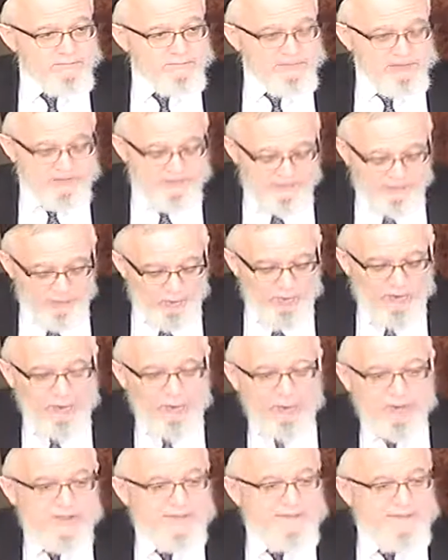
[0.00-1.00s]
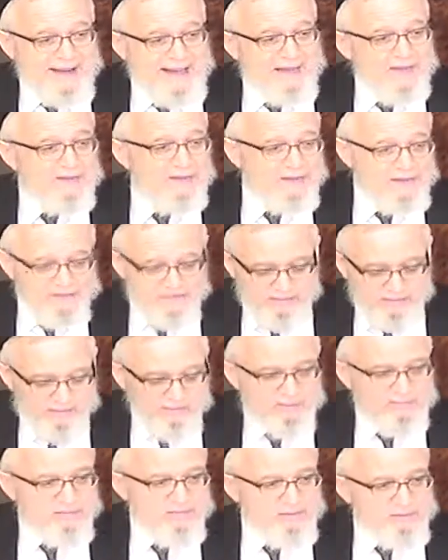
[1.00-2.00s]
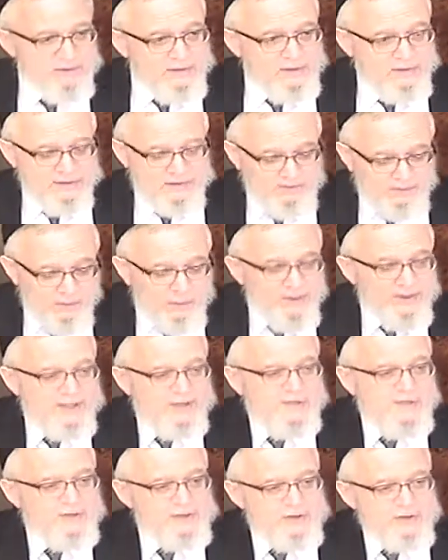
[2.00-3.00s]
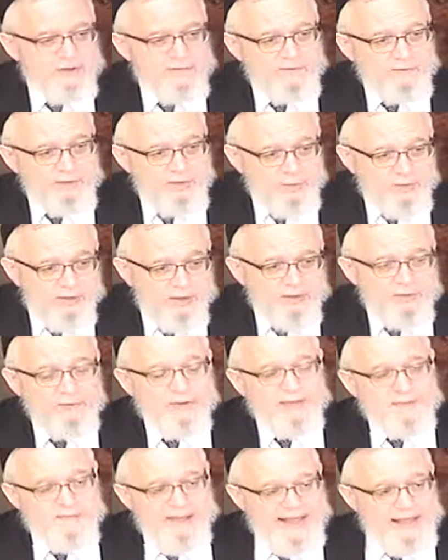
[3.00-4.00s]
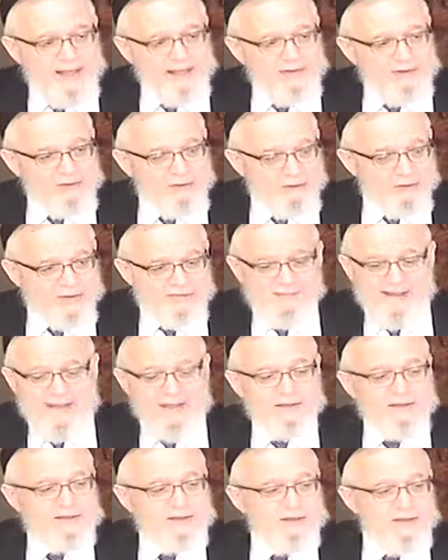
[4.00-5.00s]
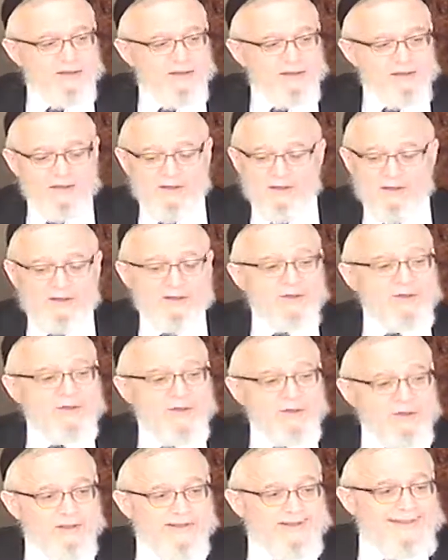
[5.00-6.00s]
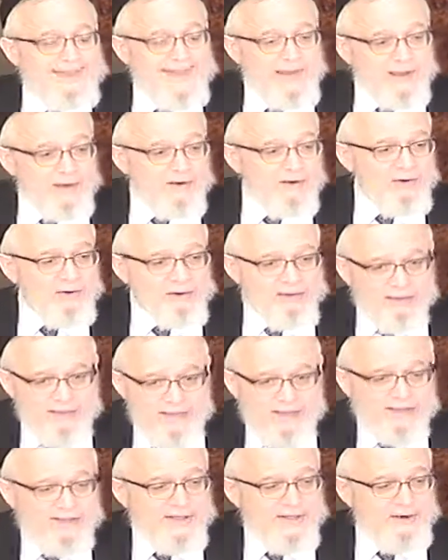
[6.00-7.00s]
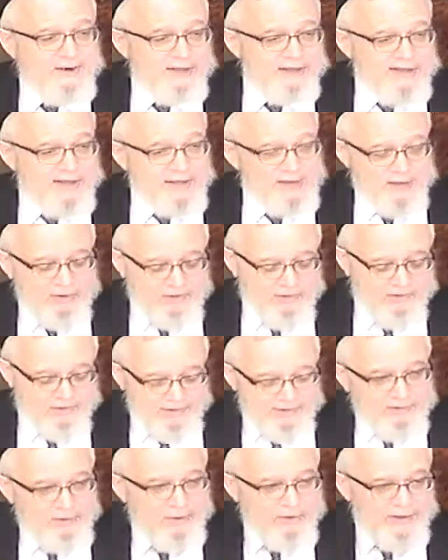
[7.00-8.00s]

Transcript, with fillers: The four correspond the four expressions of Gula respond, correspond to the Ger Yezer Zarachor, the four